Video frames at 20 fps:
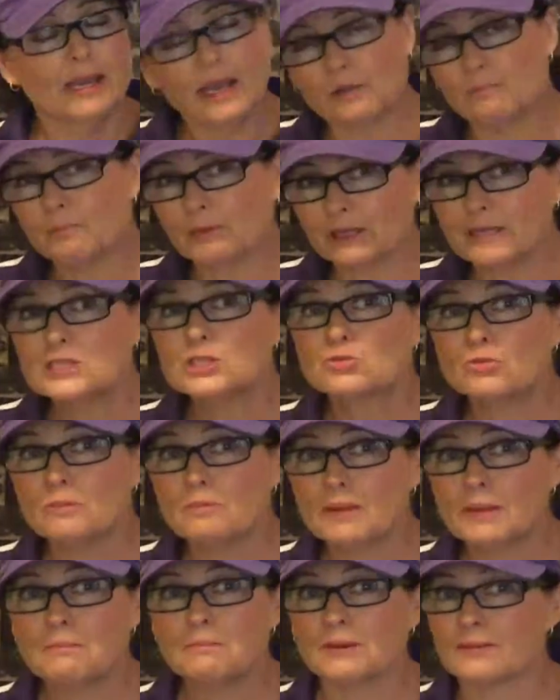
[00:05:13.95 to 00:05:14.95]
And please
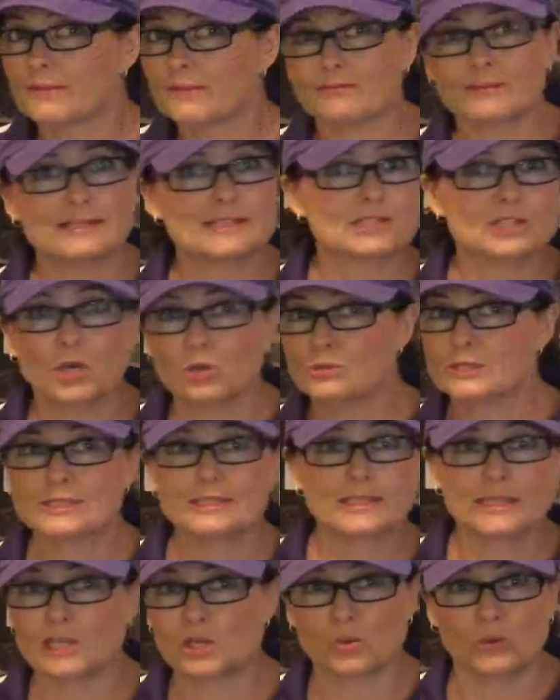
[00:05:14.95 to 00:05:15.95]
remember that there's no
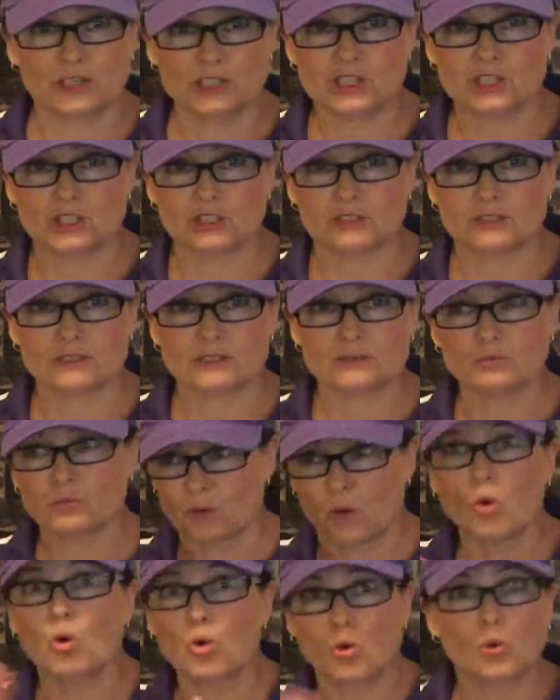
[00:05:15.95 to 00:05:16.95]
silly questions.
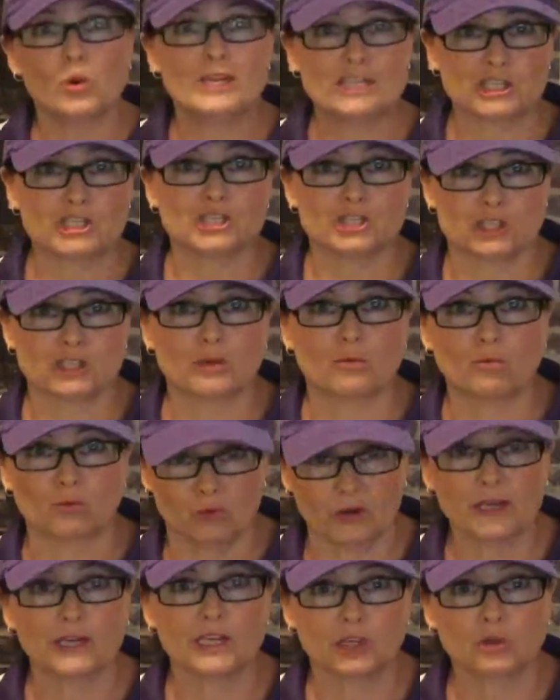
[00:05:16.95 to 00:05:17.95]
All questions are
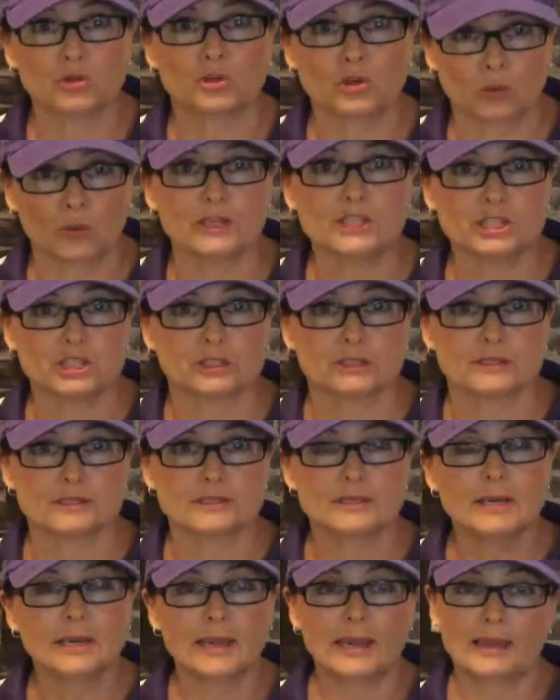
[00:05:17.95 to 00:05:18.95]
really good
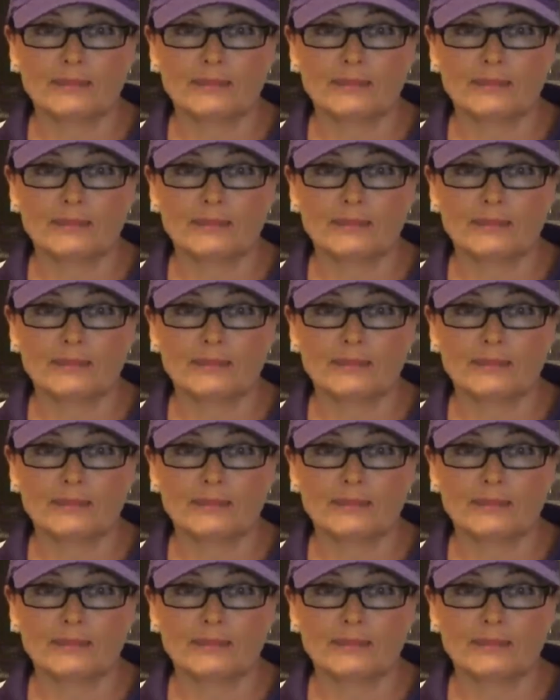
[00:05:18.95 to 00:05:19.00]
questions.